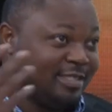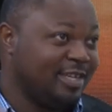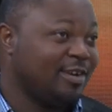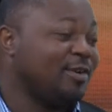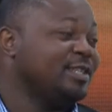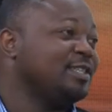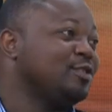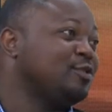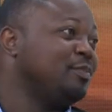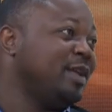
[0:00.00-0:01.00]
And other generations
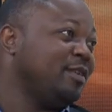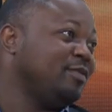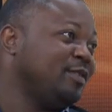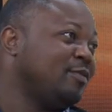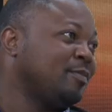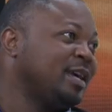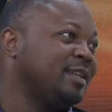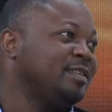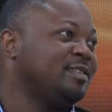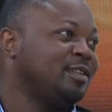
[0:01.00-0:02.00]
to benefit from 100%, that
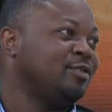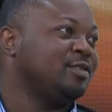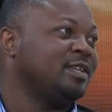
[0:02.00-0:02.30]
institution.